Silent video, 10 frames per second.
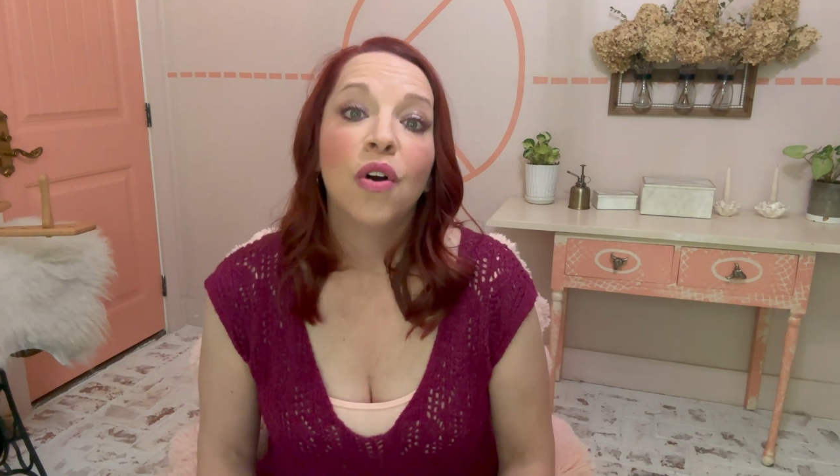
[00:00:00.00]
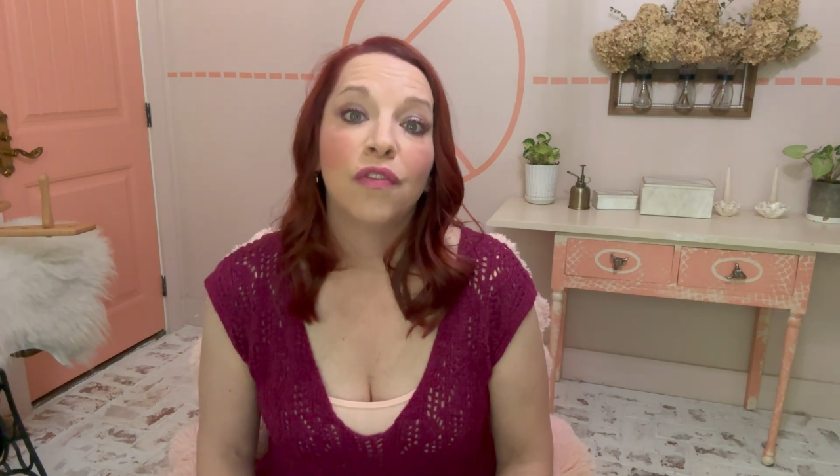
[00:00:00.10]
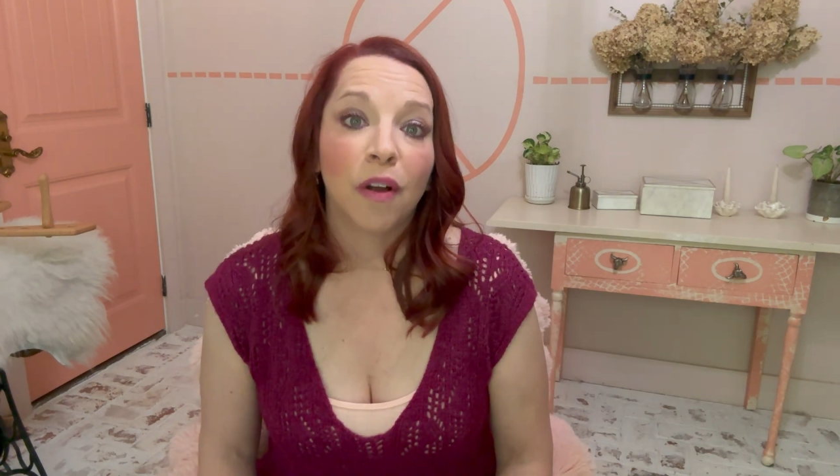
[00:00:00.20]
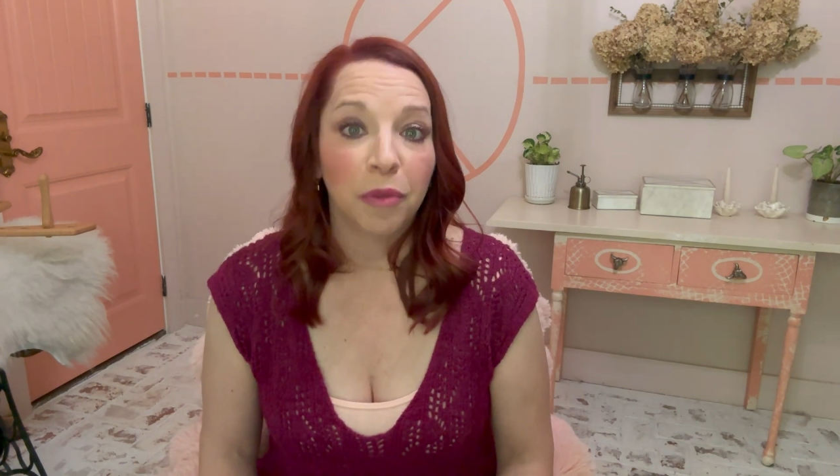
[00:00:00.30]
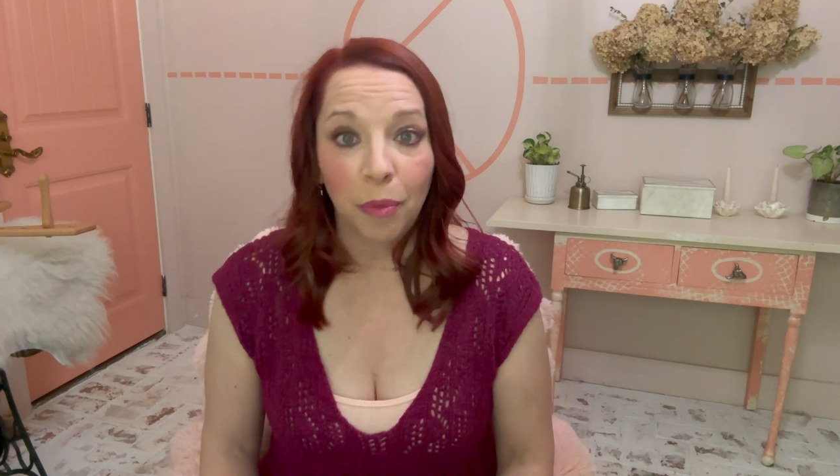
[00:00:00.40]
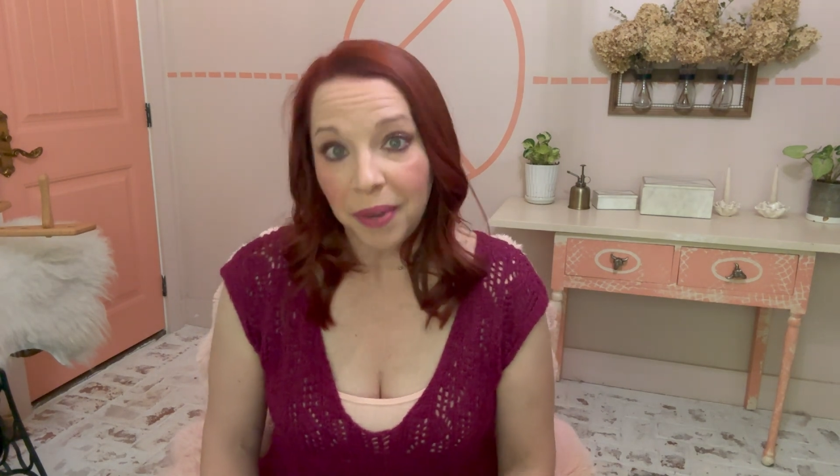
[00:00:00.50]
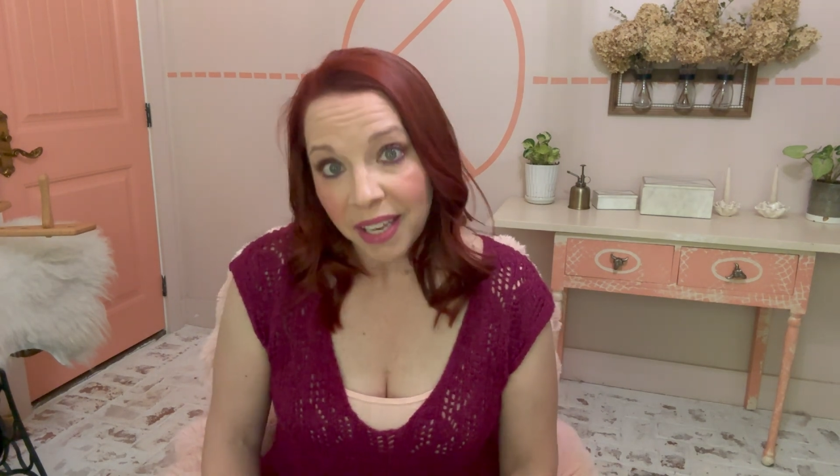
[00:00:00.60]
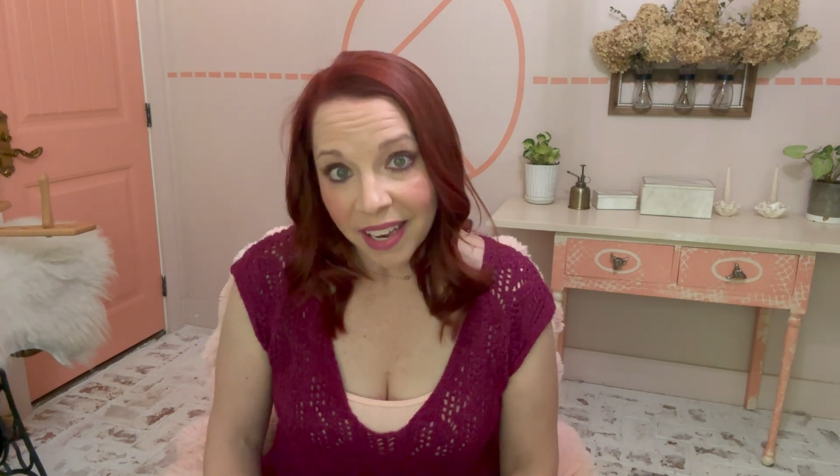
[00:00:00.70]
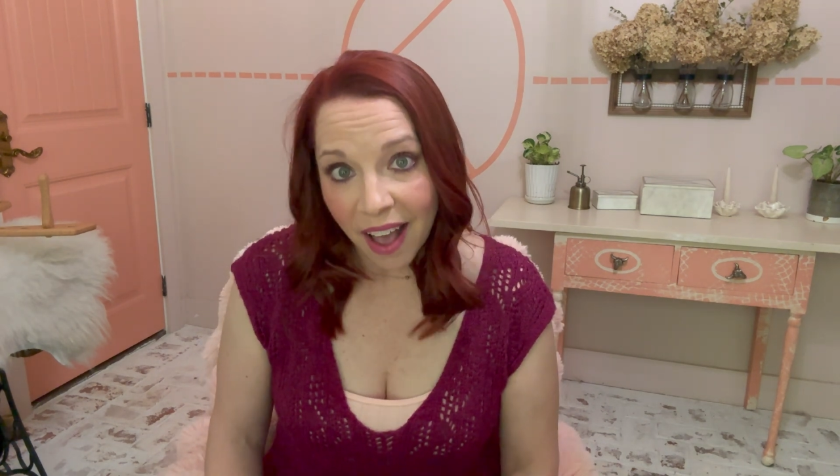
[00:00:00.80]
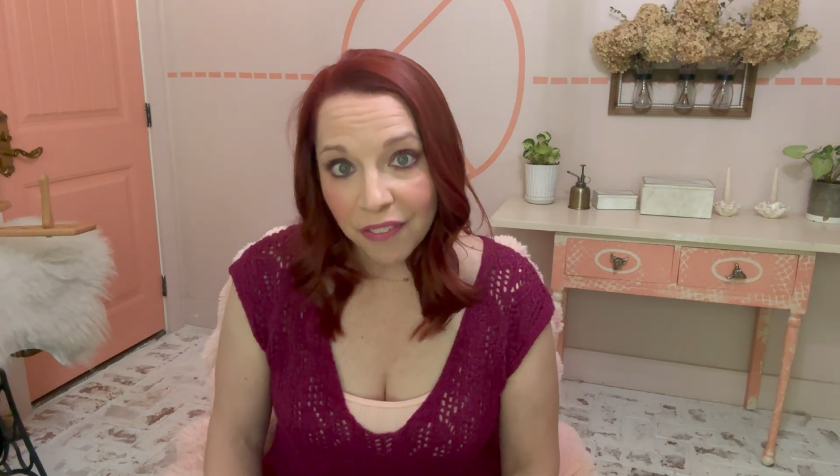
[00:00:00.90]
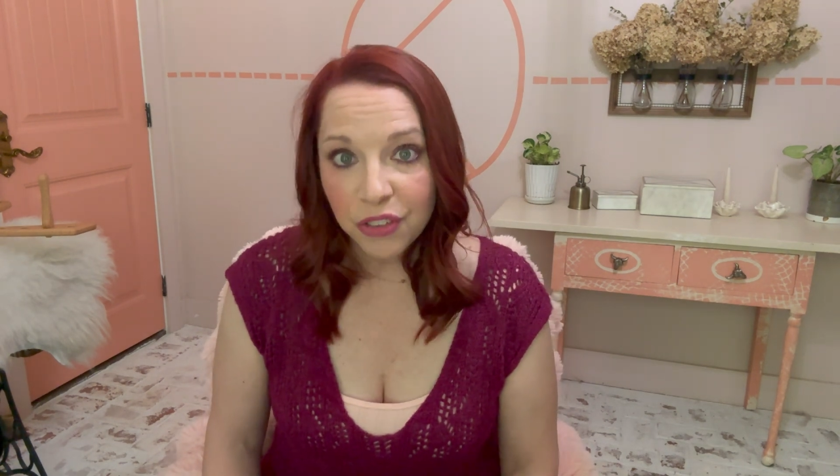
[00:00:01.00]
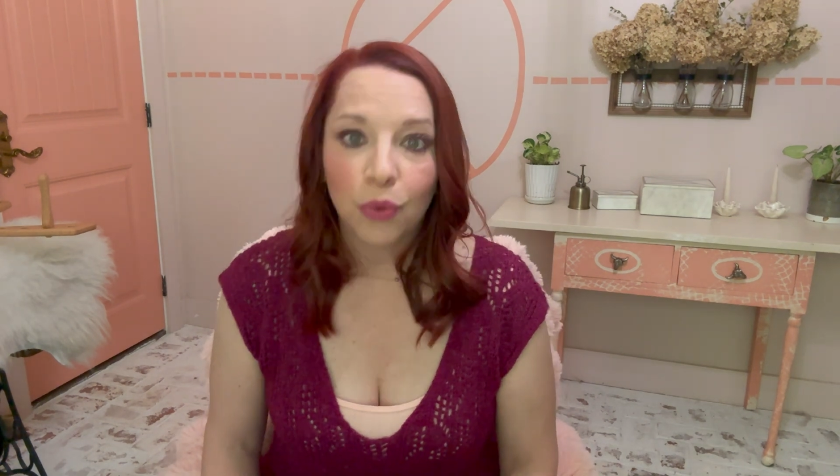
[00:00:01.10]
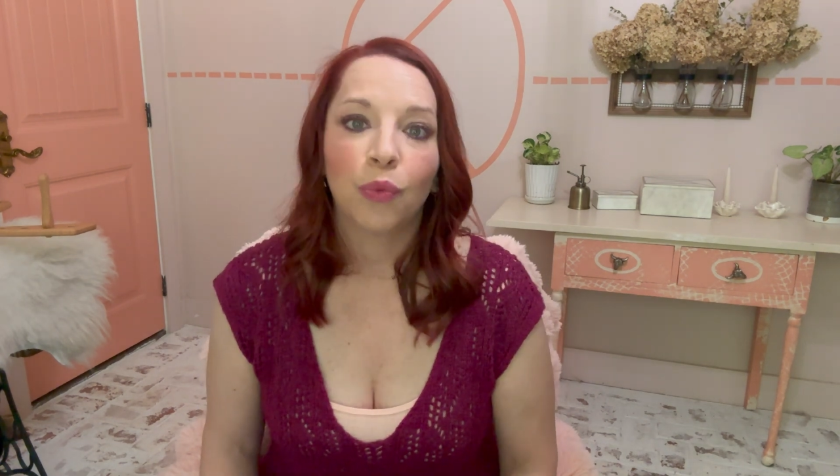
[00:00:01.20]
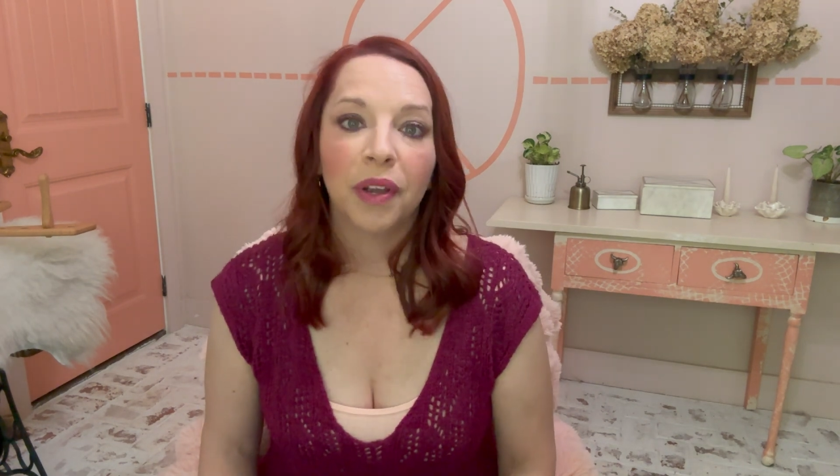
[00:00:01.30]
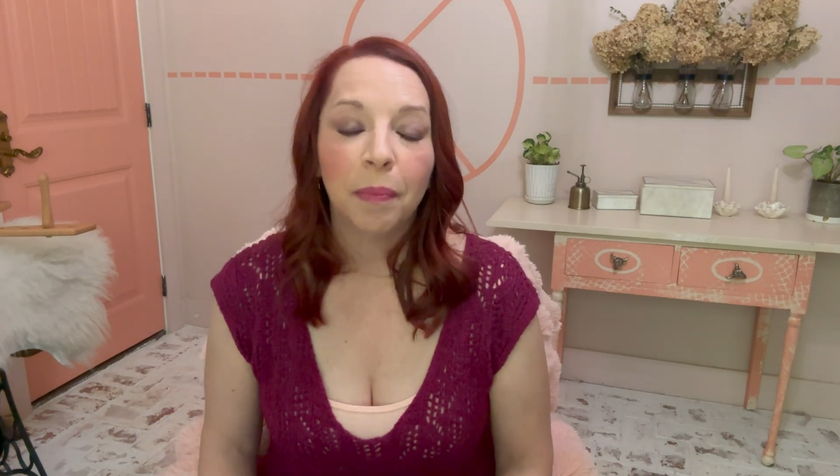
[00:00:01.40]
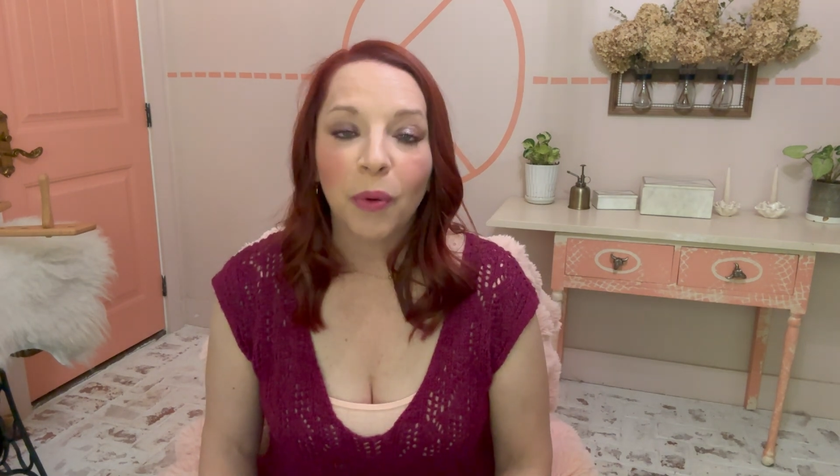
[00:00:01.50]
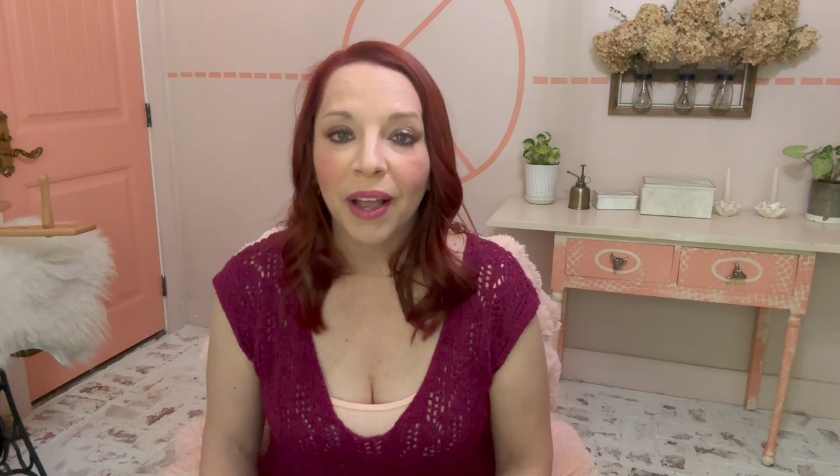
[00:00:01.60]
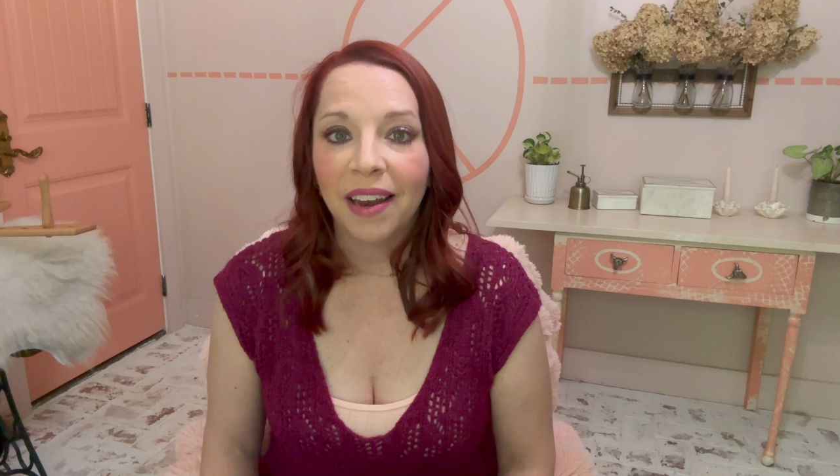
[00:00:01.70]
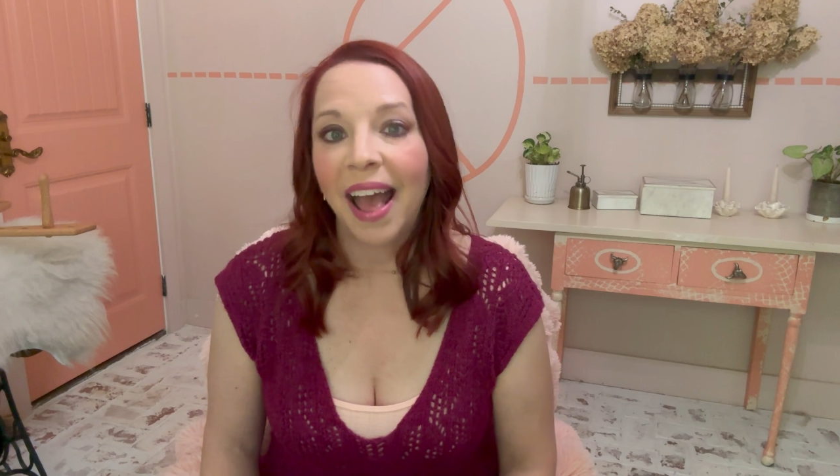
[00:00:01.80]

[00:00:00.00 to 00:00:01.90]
from your PDFs, reprint